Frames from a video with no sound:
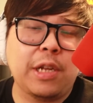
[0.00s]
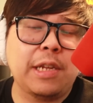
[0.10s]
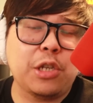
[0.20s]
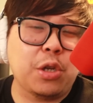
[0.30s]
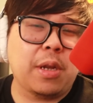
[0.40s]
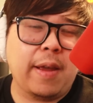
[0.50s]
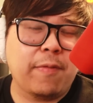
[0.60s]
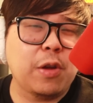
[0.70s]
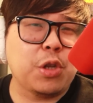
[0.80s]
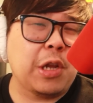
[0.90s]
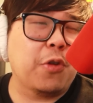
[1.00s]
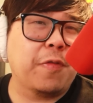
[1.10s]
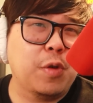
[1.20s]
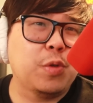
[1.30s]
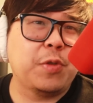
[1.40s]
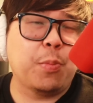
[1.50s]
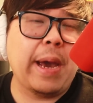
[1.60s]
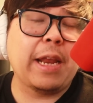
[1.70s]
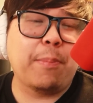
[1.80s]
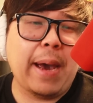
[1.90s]
They need a, if there's another fuse with
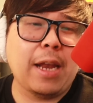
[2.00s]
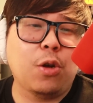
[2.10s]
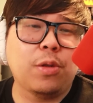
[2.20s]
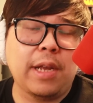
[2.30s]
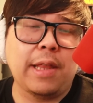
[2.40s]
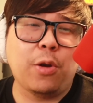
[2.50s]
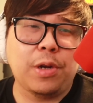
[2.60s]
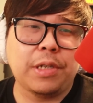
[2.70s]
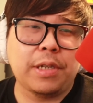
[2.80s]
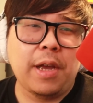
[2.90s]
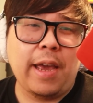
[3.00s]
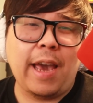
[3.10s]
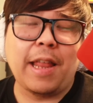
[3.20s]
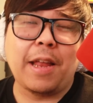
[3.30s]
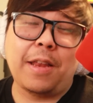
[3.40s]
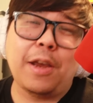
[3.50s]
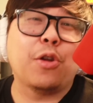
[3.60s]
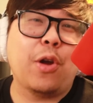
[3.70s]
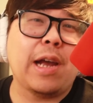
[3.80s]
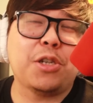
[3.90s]
dramatic battle, then there is, and then yeah,
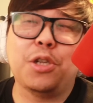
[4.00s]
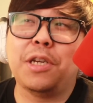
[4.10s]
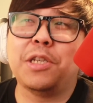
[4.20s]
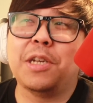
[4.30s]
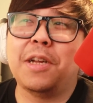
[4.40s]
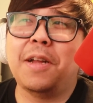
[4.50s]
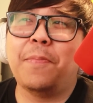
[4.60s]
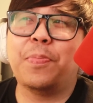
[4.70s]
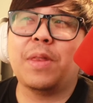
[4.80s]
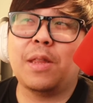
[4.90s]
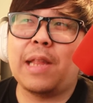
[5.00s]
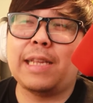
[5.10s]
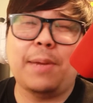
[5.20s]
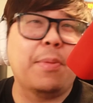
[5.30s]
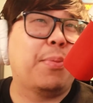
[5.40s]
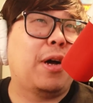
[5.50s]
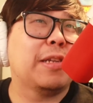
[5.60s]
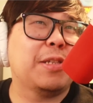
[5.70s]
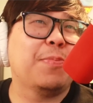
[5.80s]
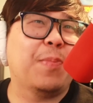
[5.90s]
there actually is a that type of
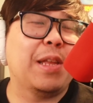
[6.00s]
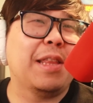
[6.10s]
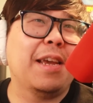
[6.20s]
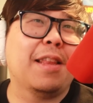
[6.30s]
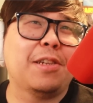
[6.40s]
boss in League of